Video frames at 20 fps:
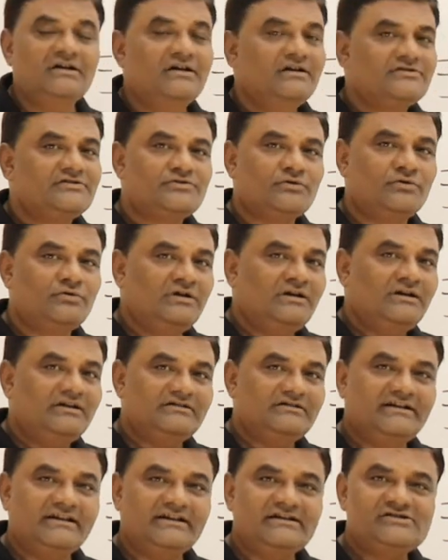So
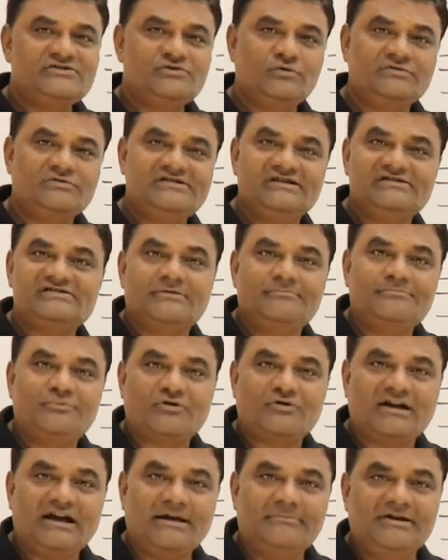there is no system
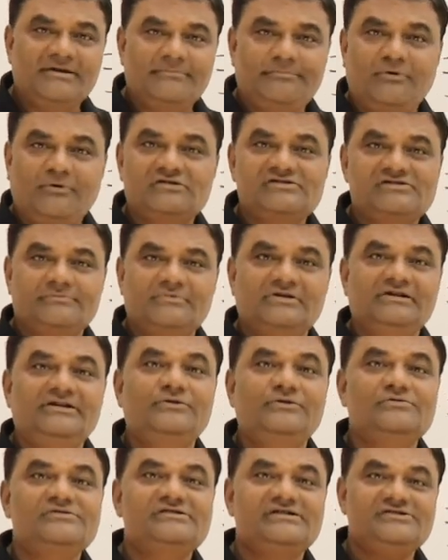programming possible
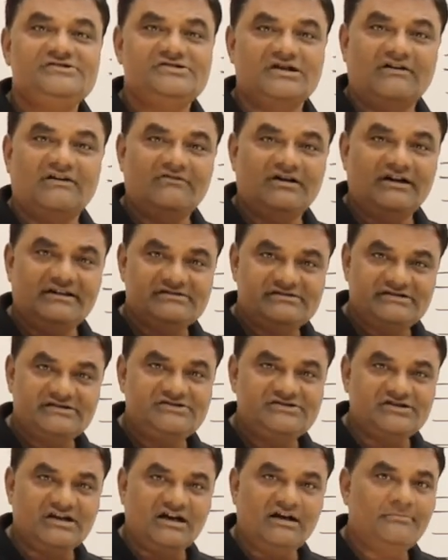using Java and C#,